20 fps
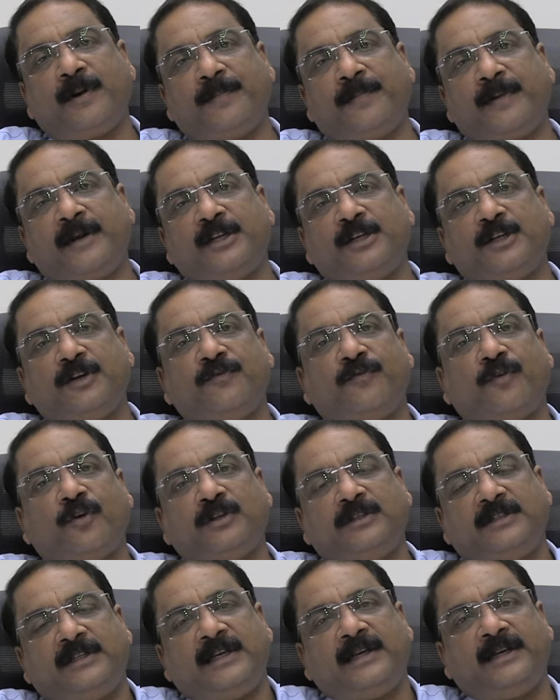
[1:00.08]
preparation for
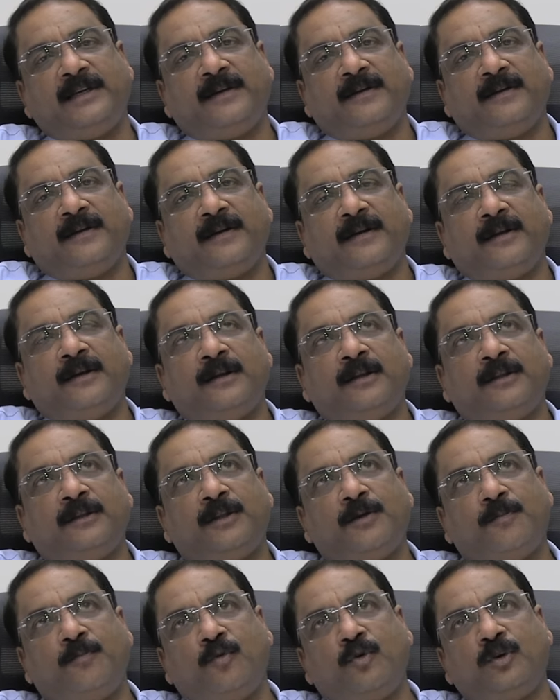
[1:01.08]
JEE,
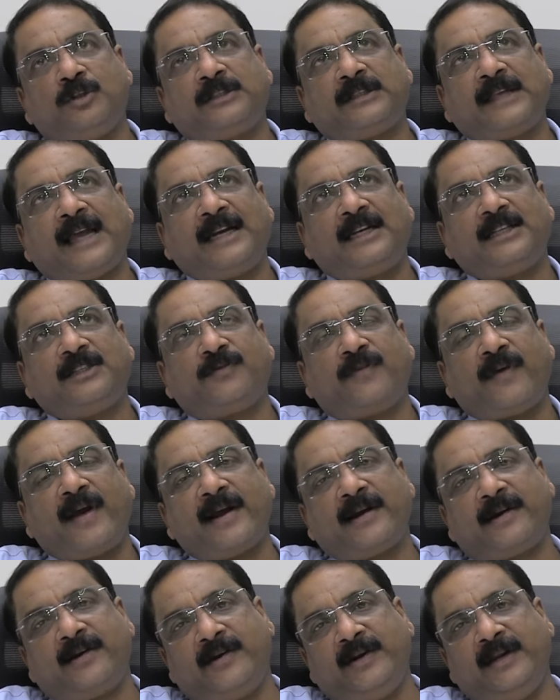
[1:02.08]
the most
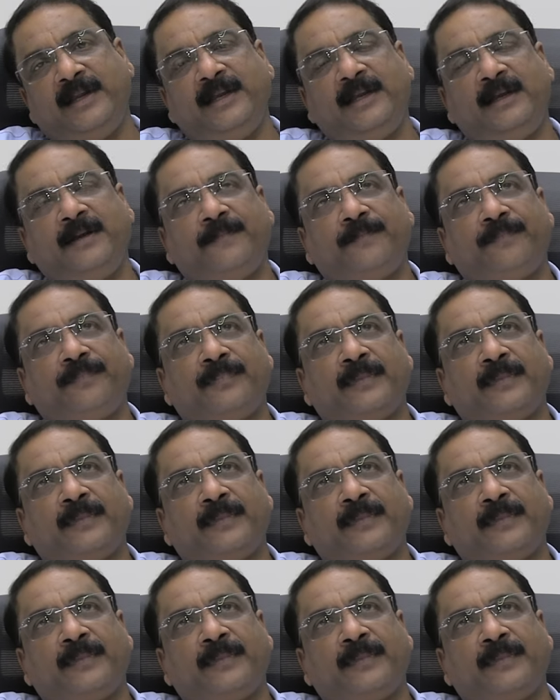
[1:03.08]
satisfactory